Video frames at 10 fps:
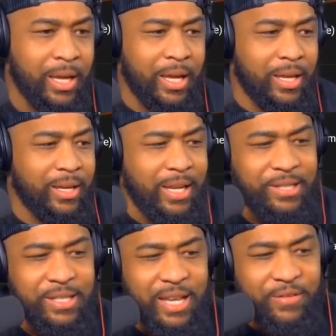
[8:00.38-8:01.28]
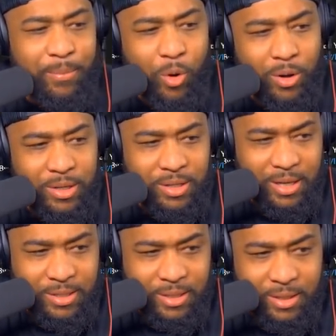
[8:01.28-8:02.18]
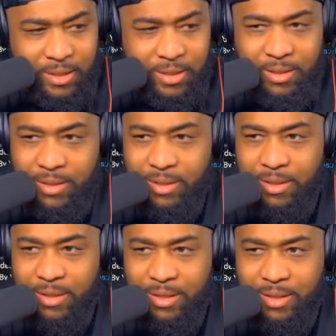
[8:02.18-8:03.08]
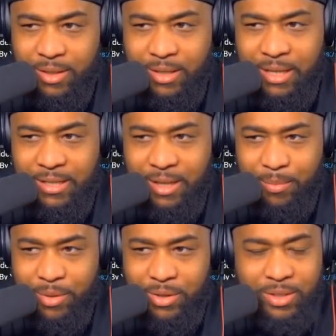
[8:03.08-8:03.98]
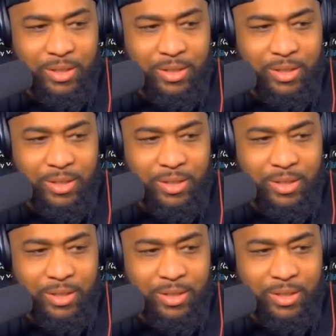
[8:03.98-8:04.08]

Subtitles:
This is even more disgusting. These numbers